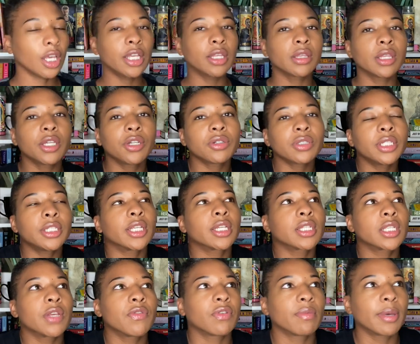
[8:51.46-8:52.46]
It literally
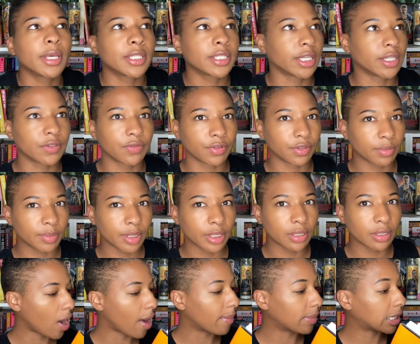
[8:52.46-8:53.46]
doesn't even make sense for the book.
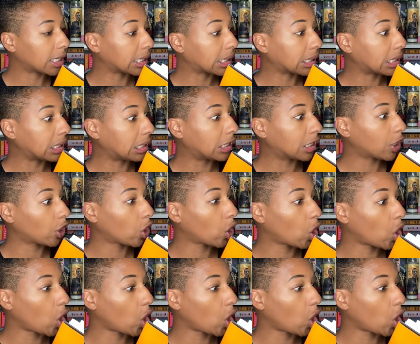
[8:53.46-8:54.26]
I'm gonna let it